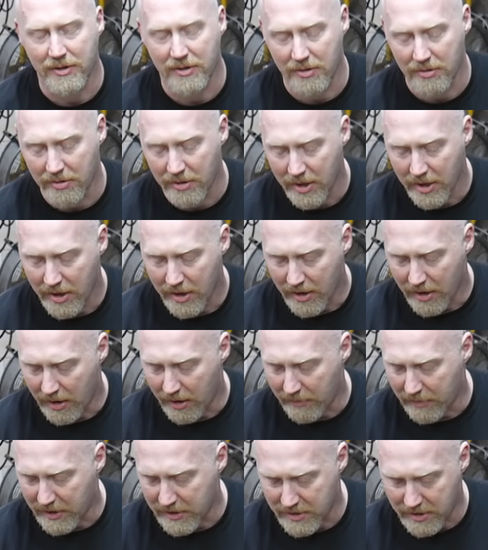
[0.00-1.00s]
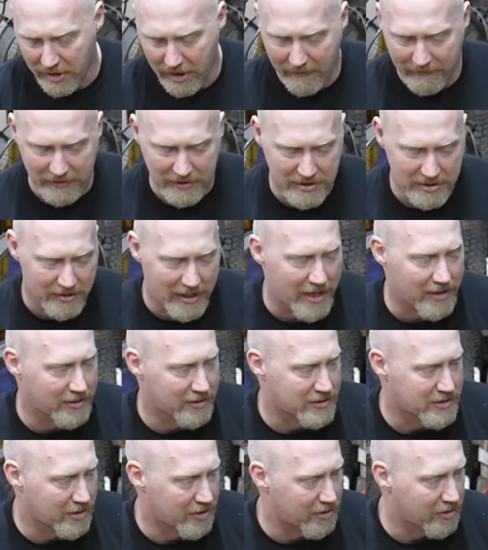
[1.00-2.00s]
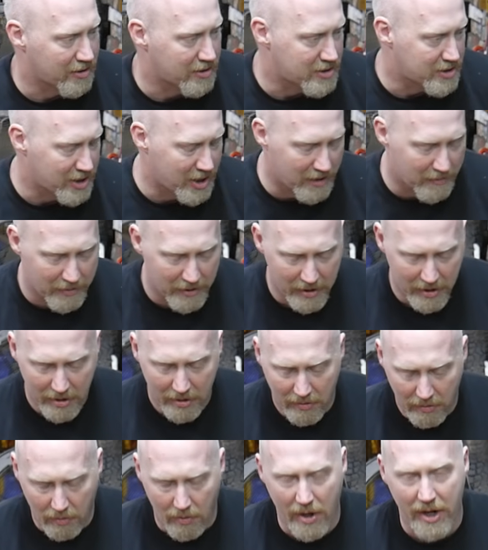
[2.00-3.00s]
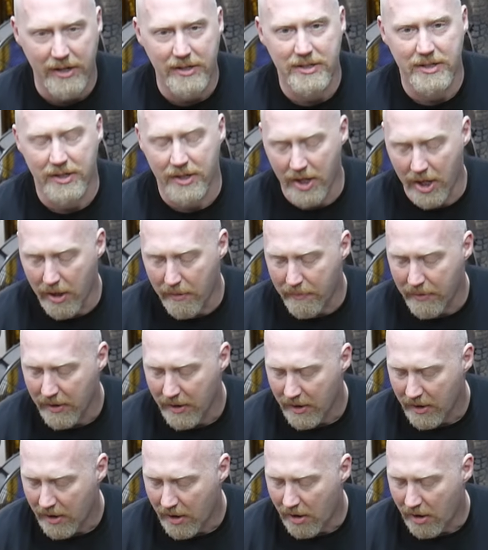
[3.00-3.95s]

you, because you're going to have to slide this under the Jeep, raise it up,